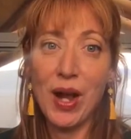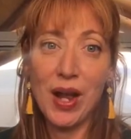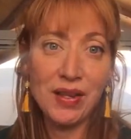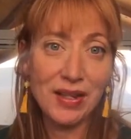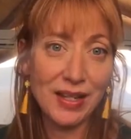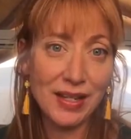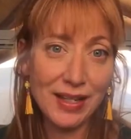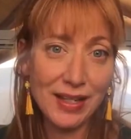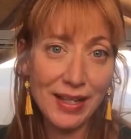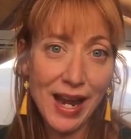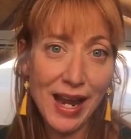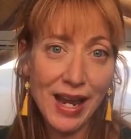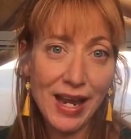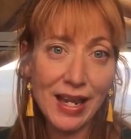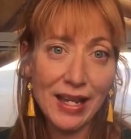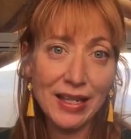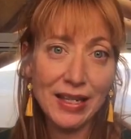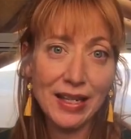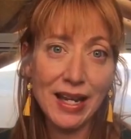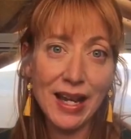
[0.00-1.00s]

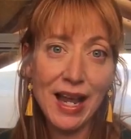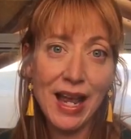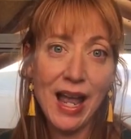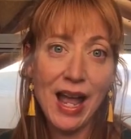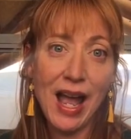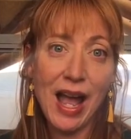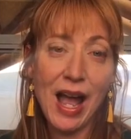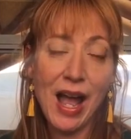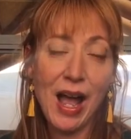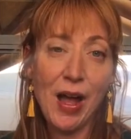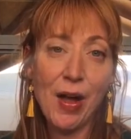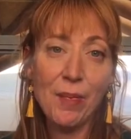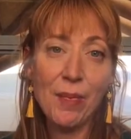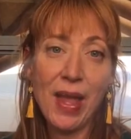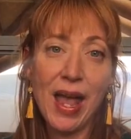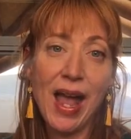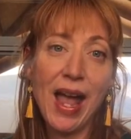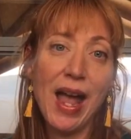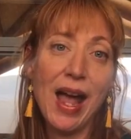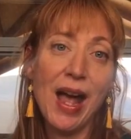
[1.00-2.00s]
understand
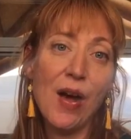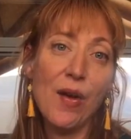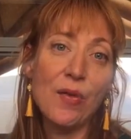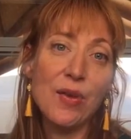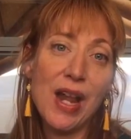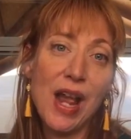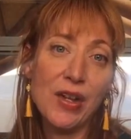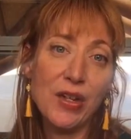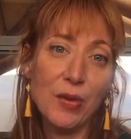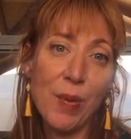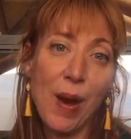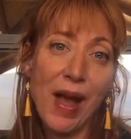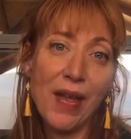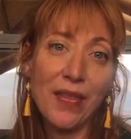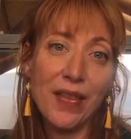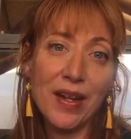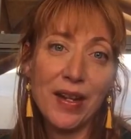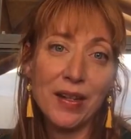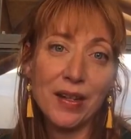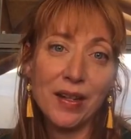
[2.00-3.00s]
how
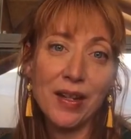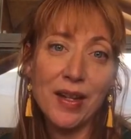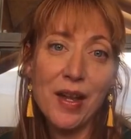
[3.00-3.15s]
naturopathic